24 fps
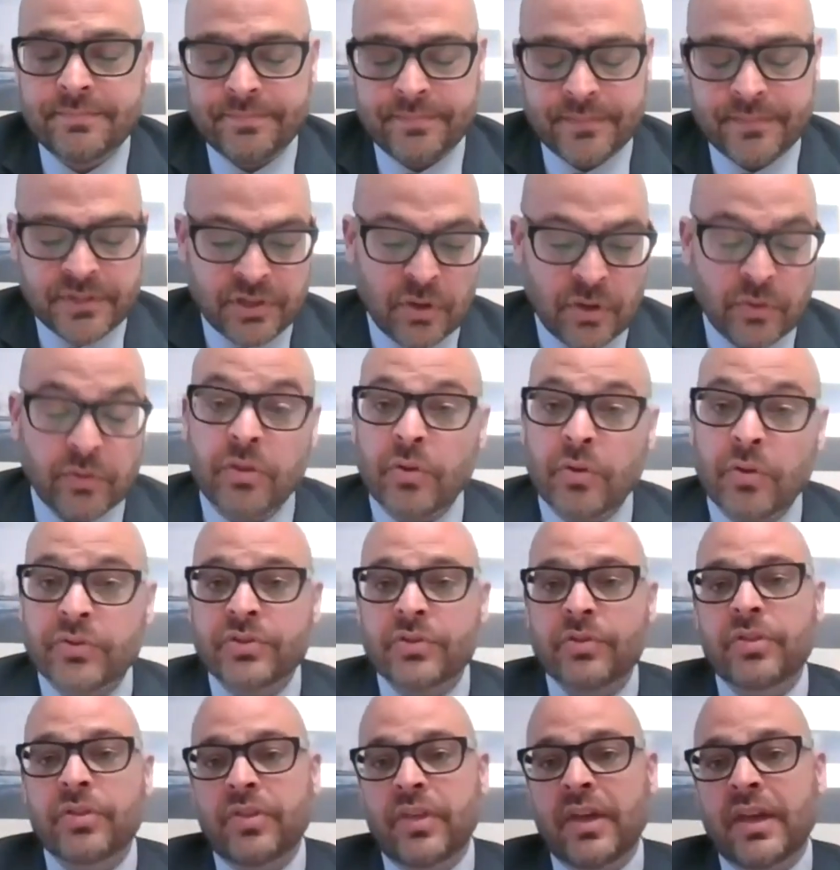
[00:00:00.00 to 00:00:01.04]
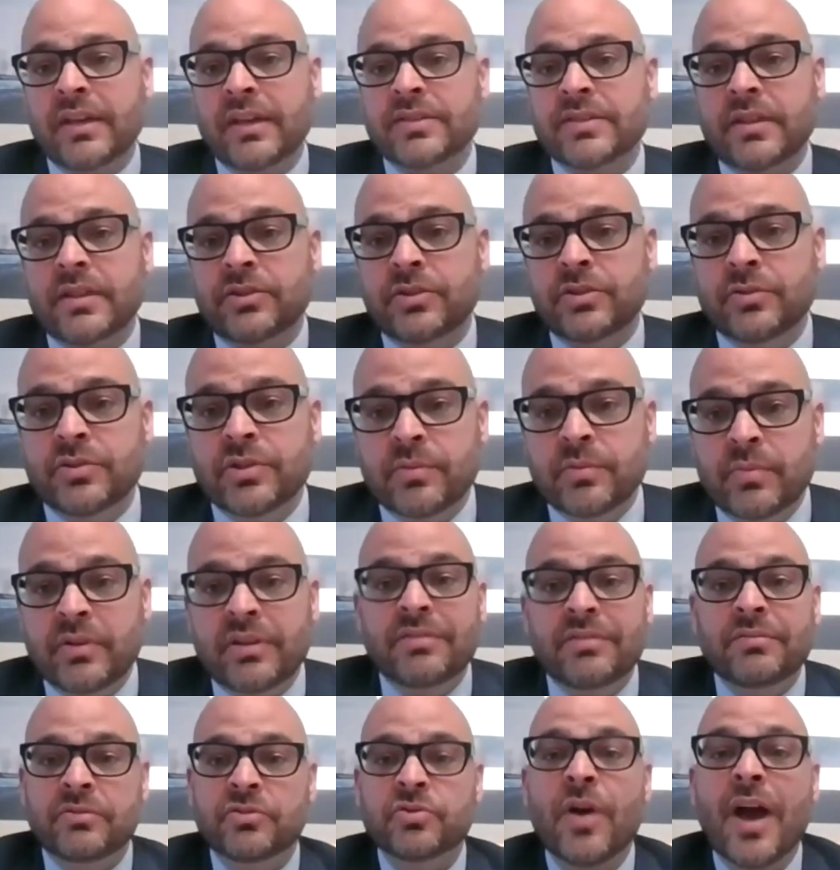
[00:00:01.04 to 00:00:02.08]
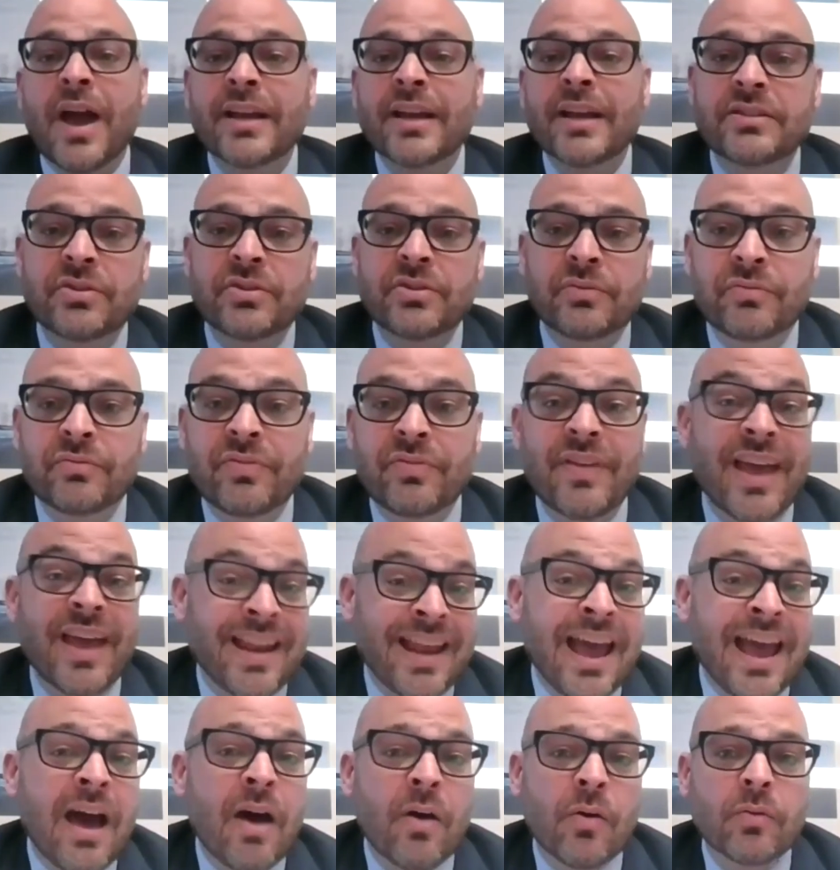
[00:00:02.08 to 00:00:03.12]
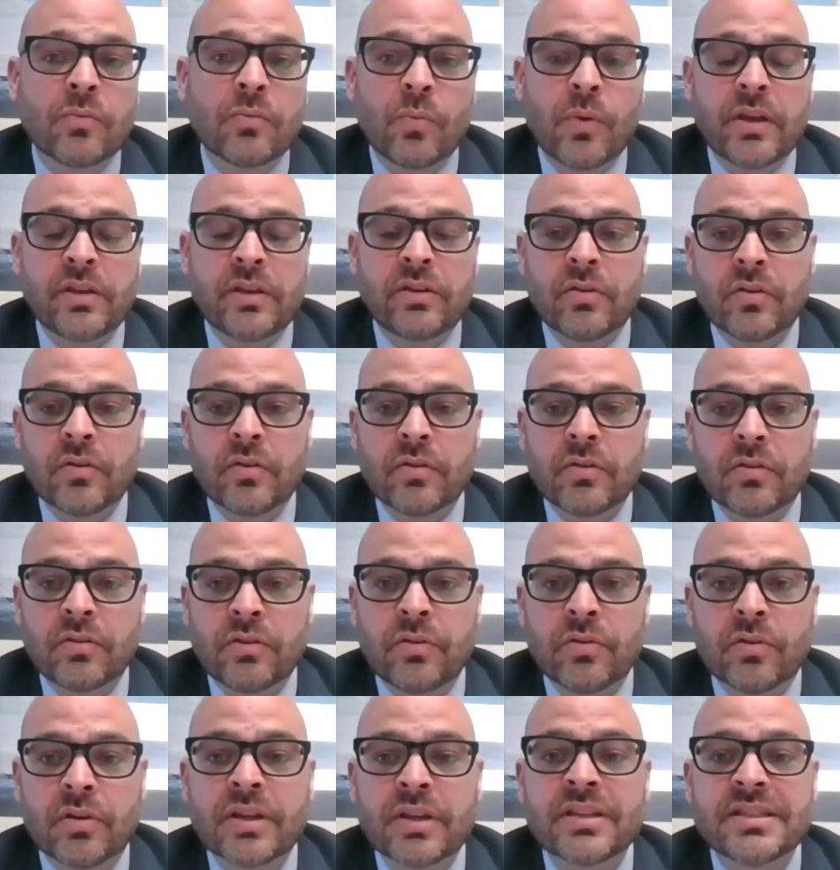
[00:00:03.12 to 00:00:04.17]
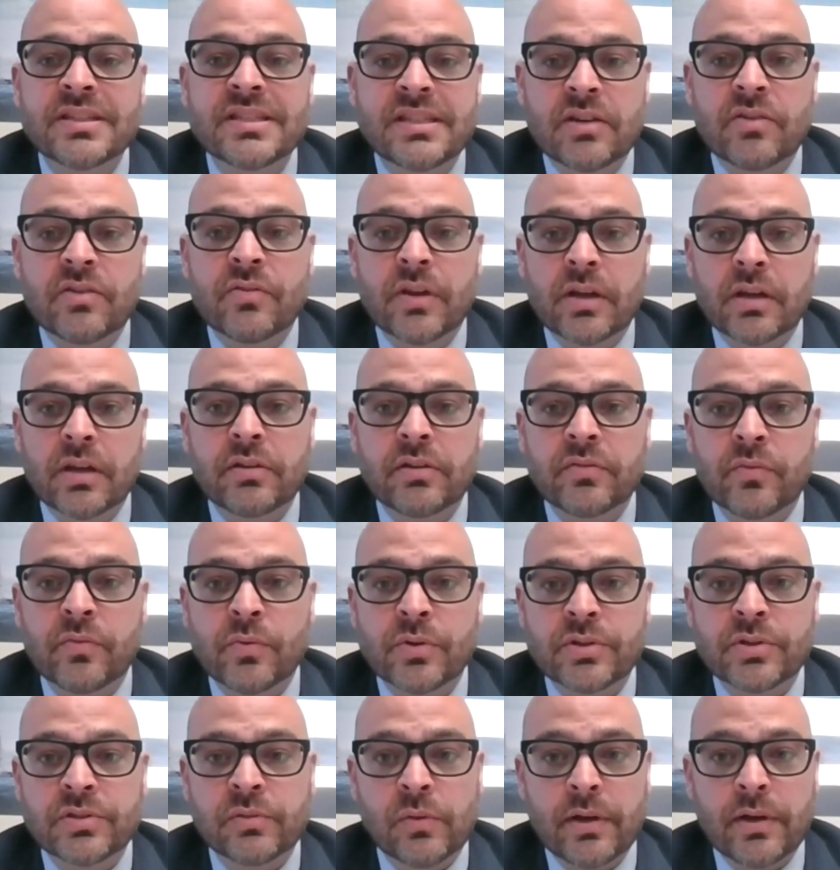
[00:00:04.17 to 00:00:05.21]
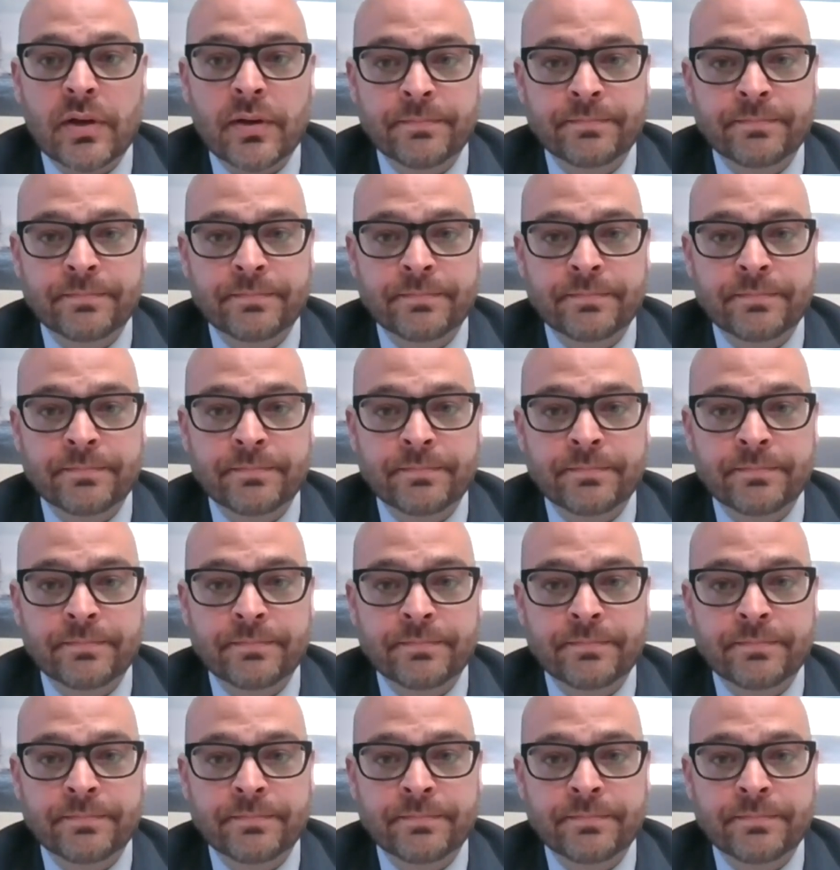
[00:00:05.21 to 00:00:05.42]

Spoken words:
So those are things that you should be trying to vet out when you're considering a divorce lawyer.